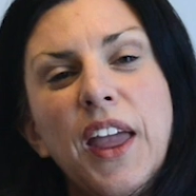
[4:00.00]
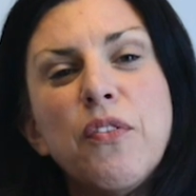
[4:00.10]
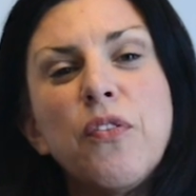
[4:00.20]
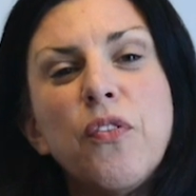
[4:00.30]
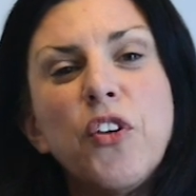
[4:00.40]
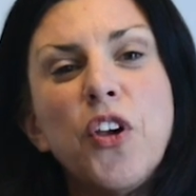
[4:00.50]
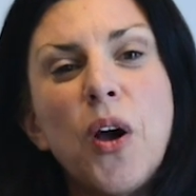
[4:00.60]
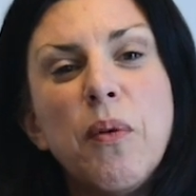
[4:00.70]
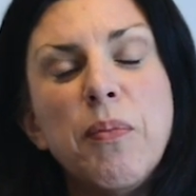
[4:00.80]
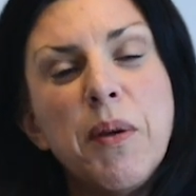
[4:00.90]
if
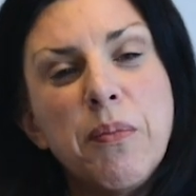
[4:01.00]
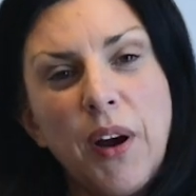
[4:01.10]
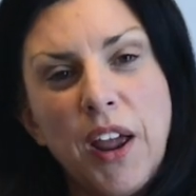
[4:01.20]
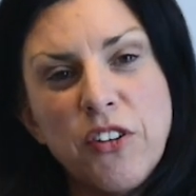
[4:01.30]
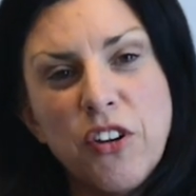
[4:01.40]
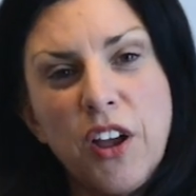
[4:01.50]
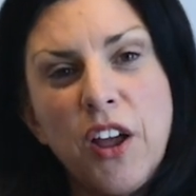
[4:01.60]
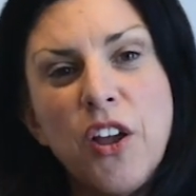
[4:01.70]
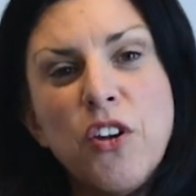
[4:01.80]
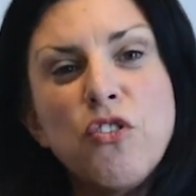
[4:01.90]
your blood
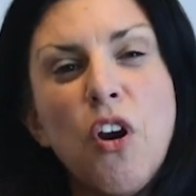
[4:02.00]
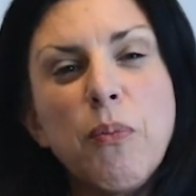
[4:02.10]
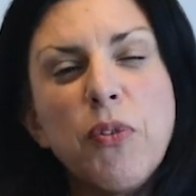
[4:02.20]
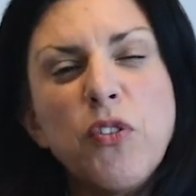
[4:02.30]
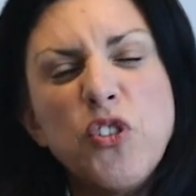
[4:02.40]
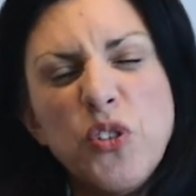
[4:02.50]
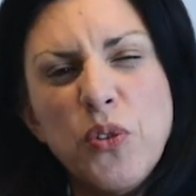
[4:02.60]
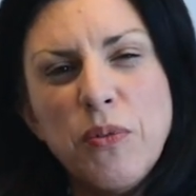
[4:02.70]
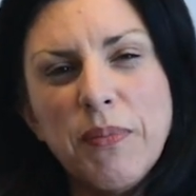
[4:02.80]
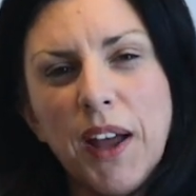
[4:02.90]
pressure drops
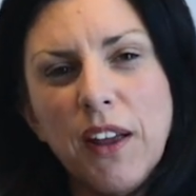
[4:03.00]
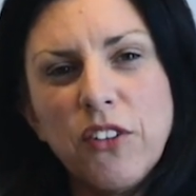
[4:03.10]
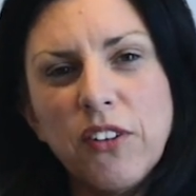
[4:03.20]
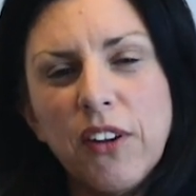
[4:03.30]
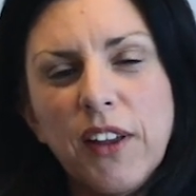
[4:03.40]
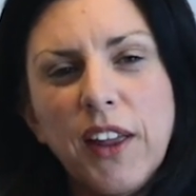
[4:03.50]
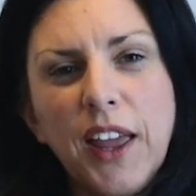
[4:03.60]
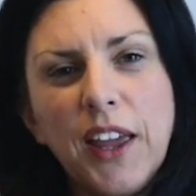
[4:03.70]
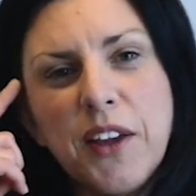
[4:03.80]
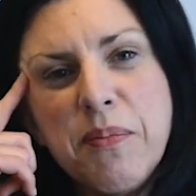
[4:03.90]
too much,
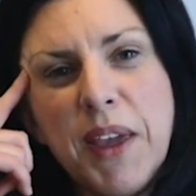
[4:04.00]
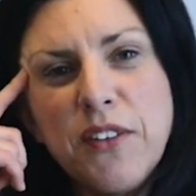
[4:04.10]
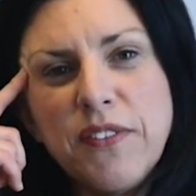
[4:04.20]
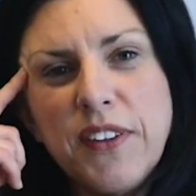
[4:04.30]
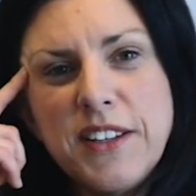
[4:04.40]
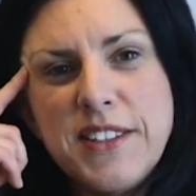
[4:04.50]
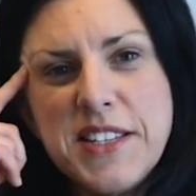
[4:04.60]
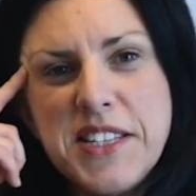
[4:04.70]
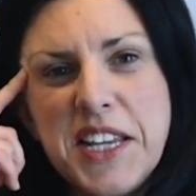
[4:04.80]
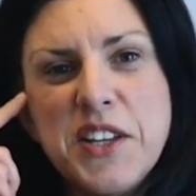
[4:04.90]
it can make you feel
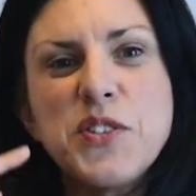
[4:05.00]
dizzy.